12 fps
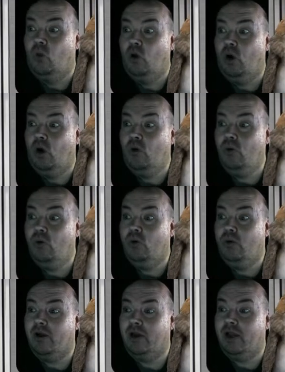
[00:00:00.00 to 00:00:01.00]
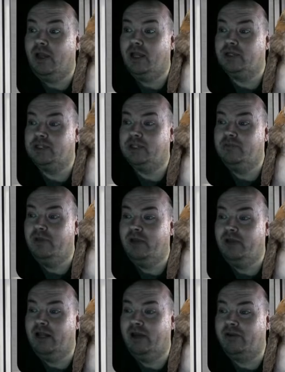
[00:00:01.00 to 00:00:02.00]
Oh, I actually made
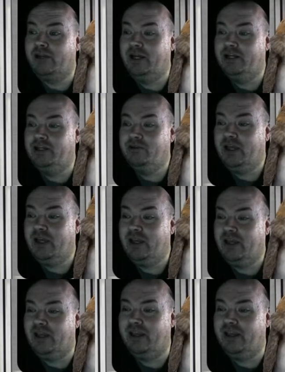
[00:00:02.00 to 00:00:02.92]
it. Now can I do that?